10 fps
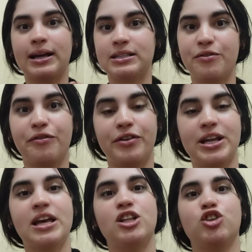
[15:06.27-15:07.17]
as they would
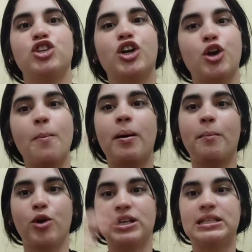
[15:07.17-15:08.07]
break if taken out
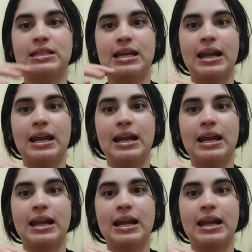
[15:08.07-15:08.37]
immediately.